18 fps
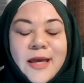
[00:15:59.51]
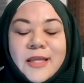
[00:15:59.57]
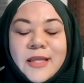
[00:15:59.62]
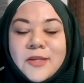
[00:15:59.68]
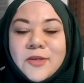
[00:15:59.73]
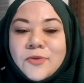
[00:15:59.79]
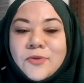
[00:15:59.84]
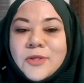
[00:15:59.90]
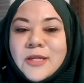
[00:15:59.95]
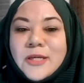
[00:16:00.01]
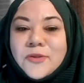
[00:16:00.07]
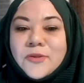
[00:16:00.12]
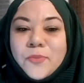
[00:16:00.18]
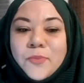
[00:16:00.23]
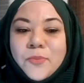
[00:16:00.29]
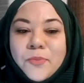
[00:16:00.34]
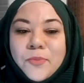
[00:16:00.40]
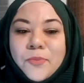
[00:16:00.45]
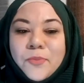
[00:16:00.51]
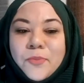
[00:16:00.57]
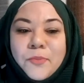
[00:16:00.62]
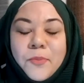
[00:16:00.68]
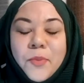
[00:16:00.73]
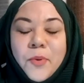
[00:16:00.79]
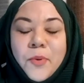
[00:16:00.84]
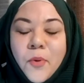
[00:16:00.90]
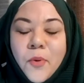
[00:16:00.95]
and you need to
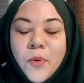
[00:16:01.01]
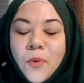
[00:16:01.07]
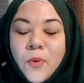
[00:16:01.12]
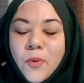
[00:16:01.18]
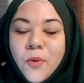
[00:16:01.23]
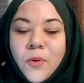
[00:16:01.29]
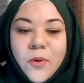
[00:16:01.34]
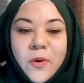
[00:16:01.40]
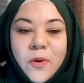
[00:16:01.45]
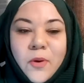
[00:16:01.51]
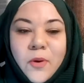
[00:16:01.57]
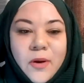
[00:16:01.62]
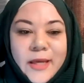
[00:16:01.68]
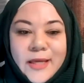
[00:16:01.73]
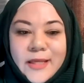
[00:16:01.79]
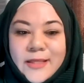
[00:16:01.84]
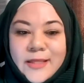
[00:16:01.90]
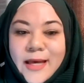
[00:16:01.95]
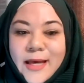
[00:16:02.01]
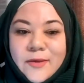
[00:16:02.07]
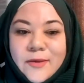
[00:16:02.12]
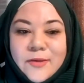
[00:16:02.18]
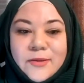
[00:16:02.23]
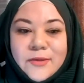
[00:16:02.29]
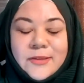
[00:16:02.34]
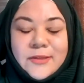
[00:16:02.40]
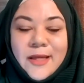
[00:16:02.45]
pour it out.